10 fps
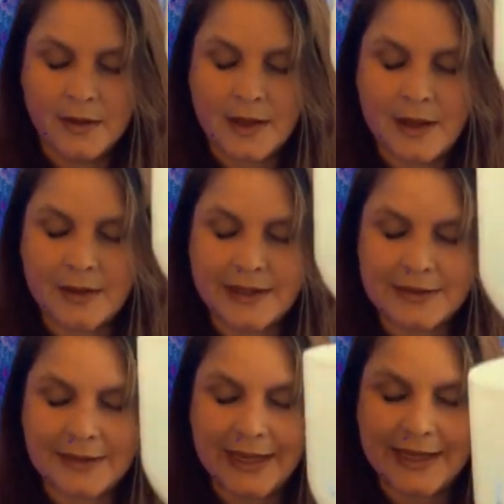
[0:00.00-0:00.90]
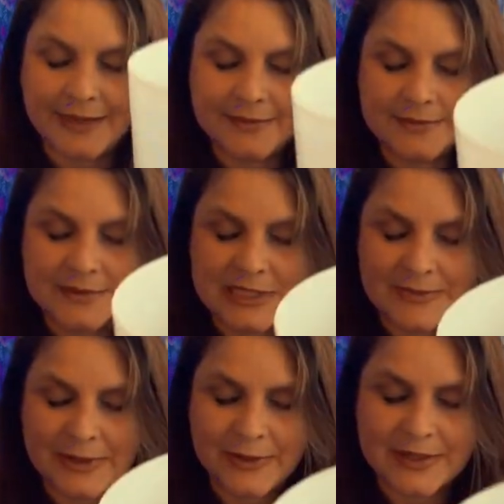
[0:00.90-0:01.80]
calling in the light to
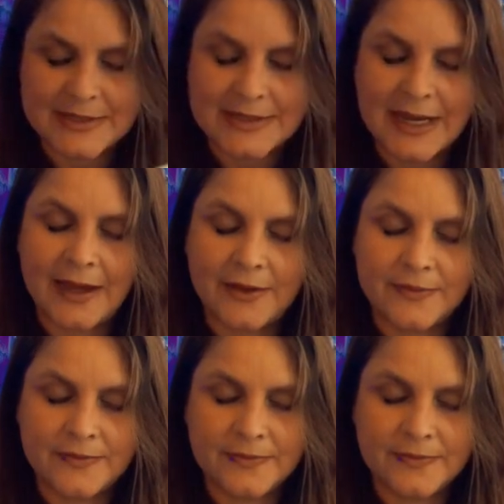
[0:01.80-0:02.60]
be with us now,